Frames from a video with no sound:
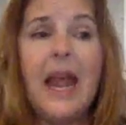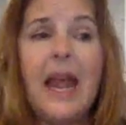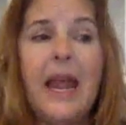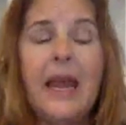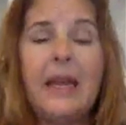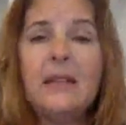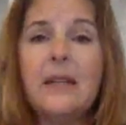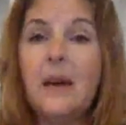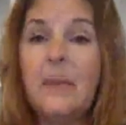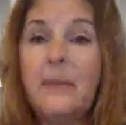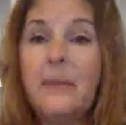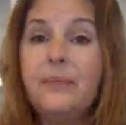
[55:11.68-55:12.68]
And
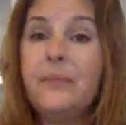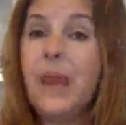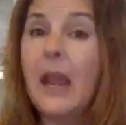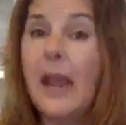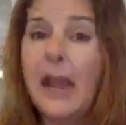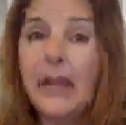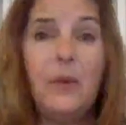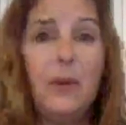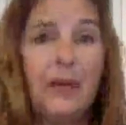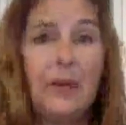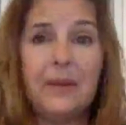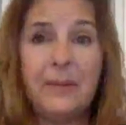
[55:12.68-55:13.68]
um,
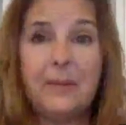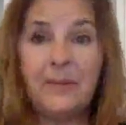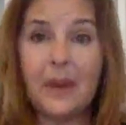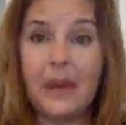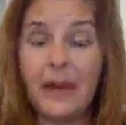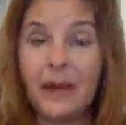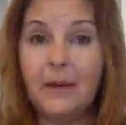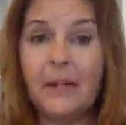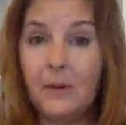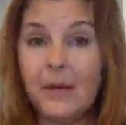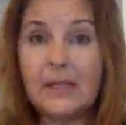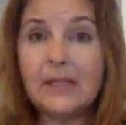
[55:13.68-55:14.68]
anyway, uh,
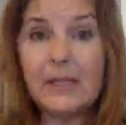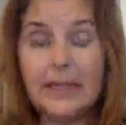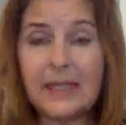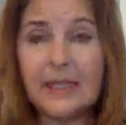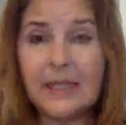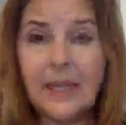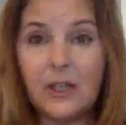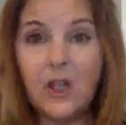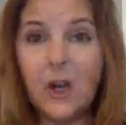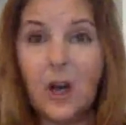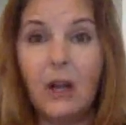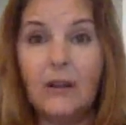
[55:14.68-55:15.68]
so this is this is
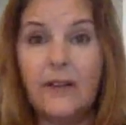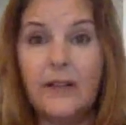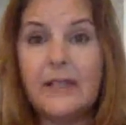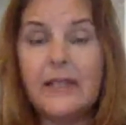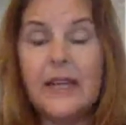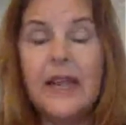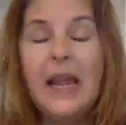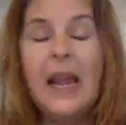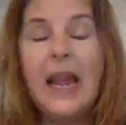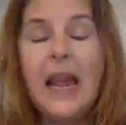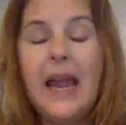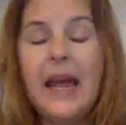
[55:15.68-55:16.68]
touching all of us.
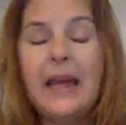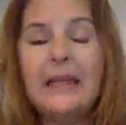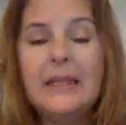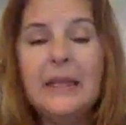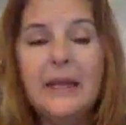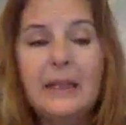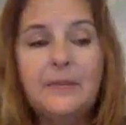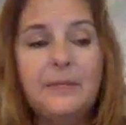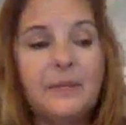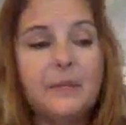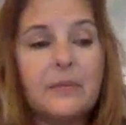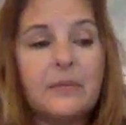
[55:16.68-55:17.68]
And uh,
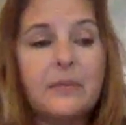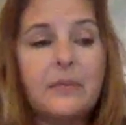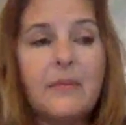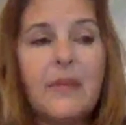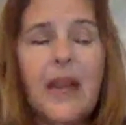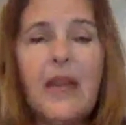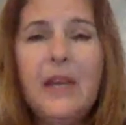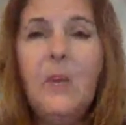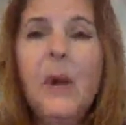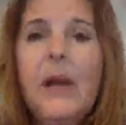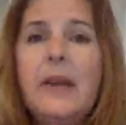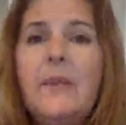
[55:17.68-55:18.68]

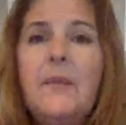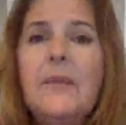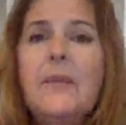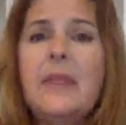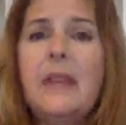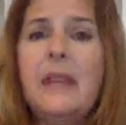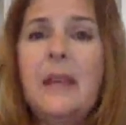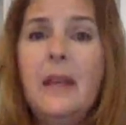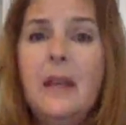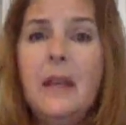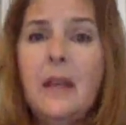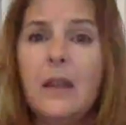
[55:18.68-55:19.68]
anyway,
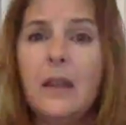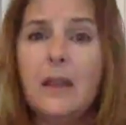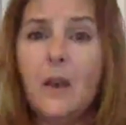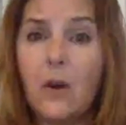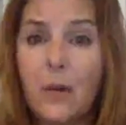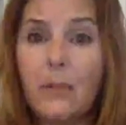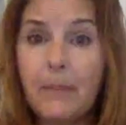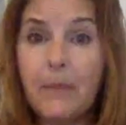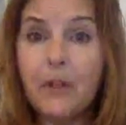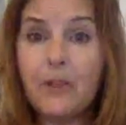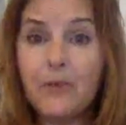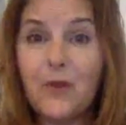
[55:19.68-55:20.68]
the there are
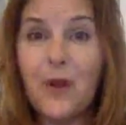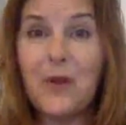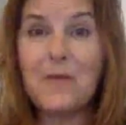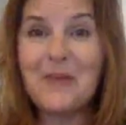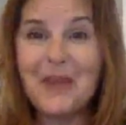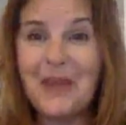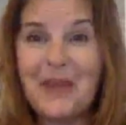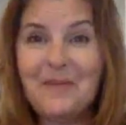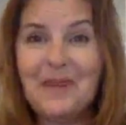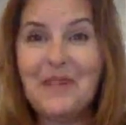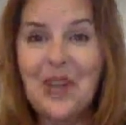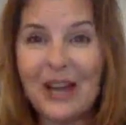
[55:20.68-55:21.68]
members from the
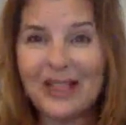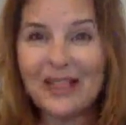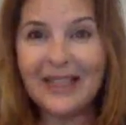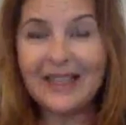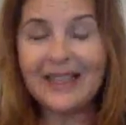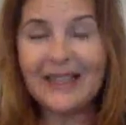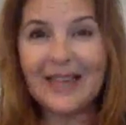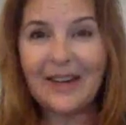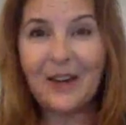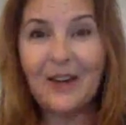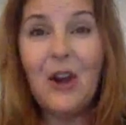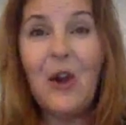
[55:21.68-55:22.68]
Jazz at Lincoln
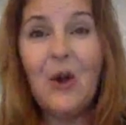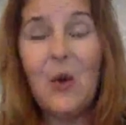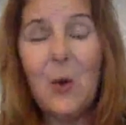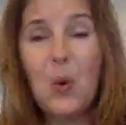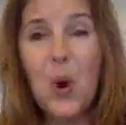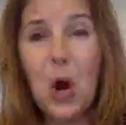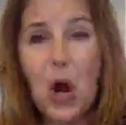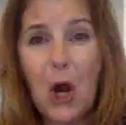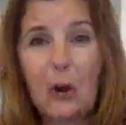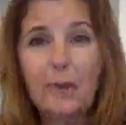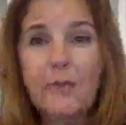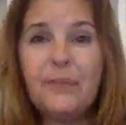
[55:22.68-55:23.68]
Center who
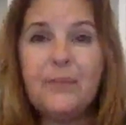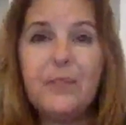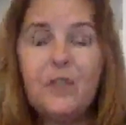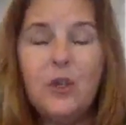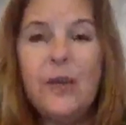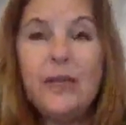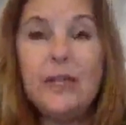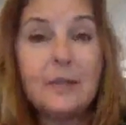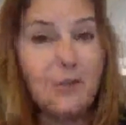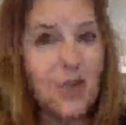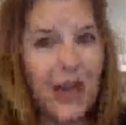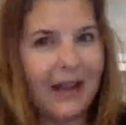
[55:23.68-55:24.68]
are doing
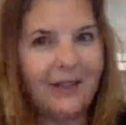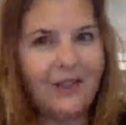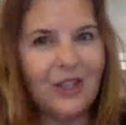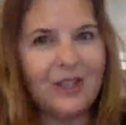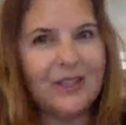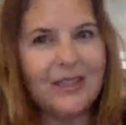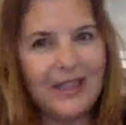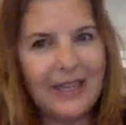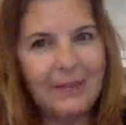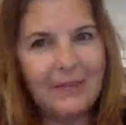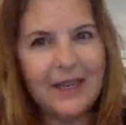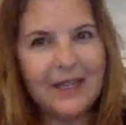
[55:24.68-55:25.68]
some challenges to
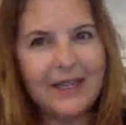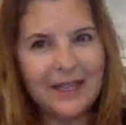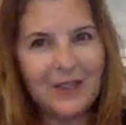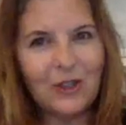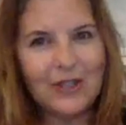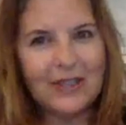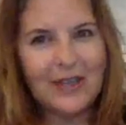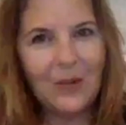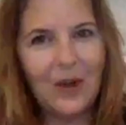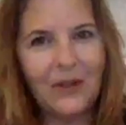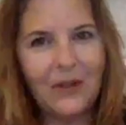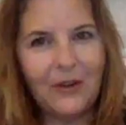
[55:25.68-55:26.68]
keep things
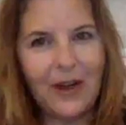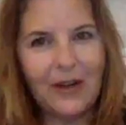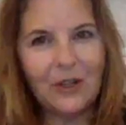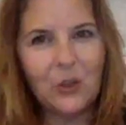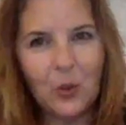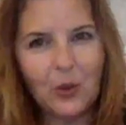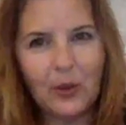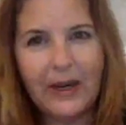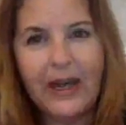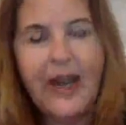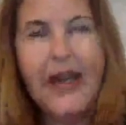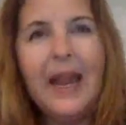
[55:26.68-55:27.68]
interesting while they're not
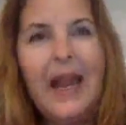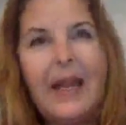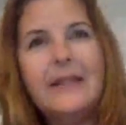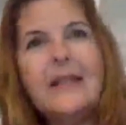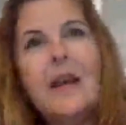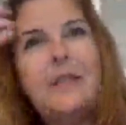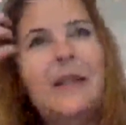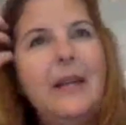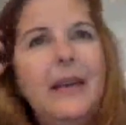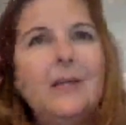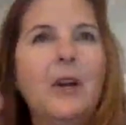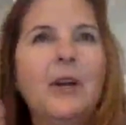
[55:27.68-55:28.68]
touring. And tell me
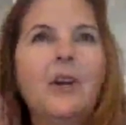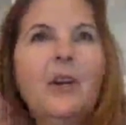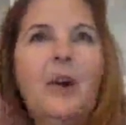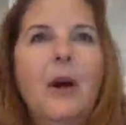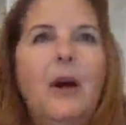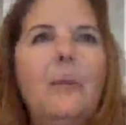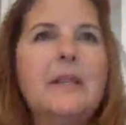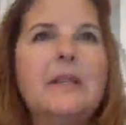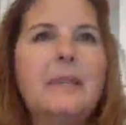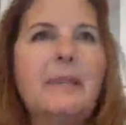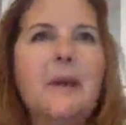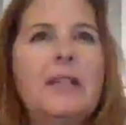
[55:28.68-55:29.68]
again, Mark, um,
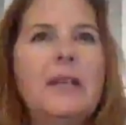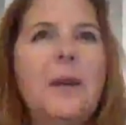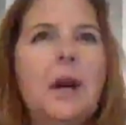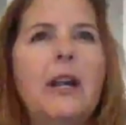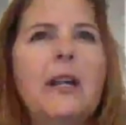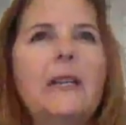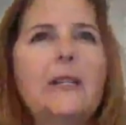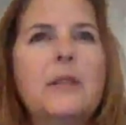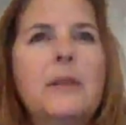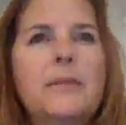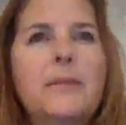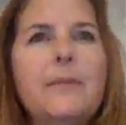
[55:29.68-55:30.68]
is it is it
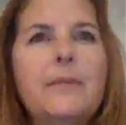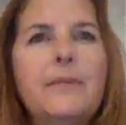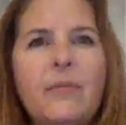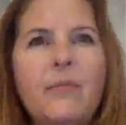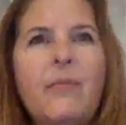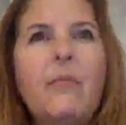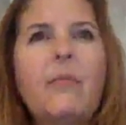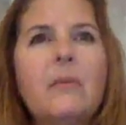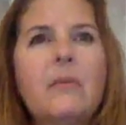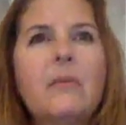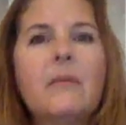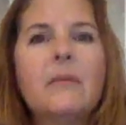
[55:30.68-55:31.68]
Marcus? Marcus and Riza
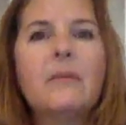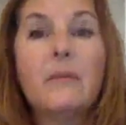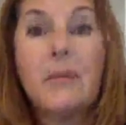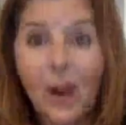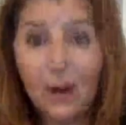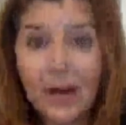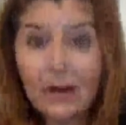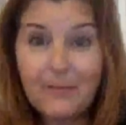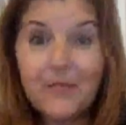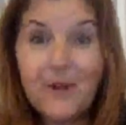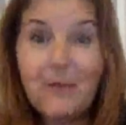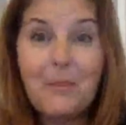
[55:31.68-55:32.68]
Printup. Okay,
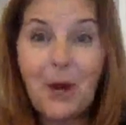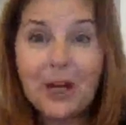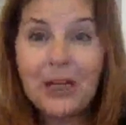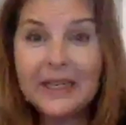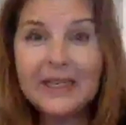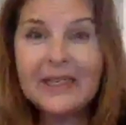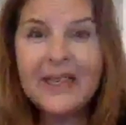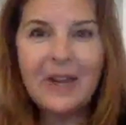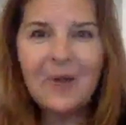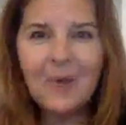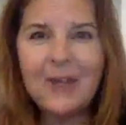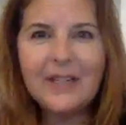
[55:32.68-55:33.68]
so Marcus
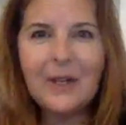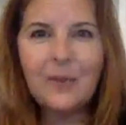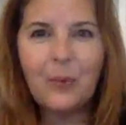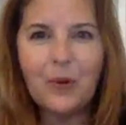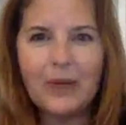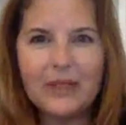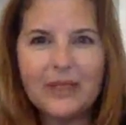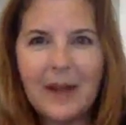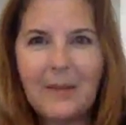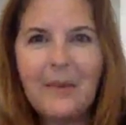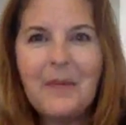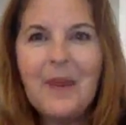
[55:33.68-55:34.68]
and Riza
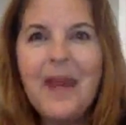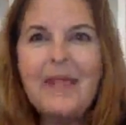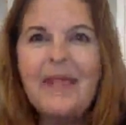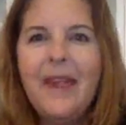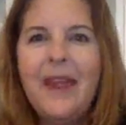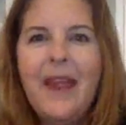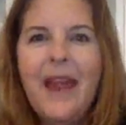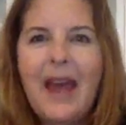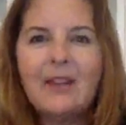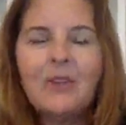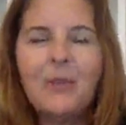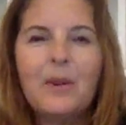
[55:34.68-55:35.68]
Printup, they
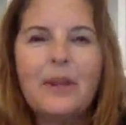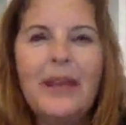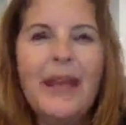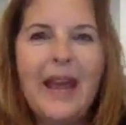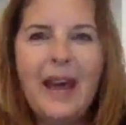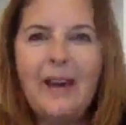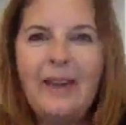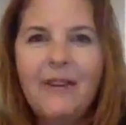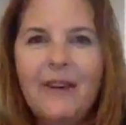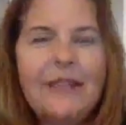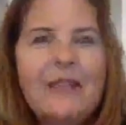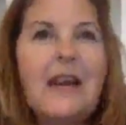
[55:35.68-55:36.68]
actually have.
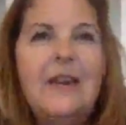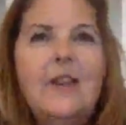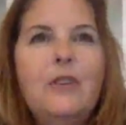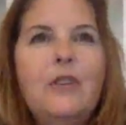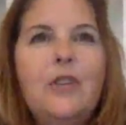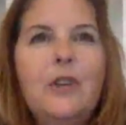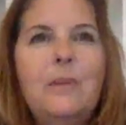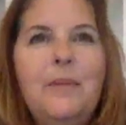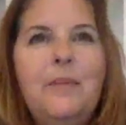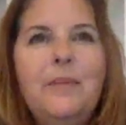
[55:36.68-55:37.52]
Is it on YouTube?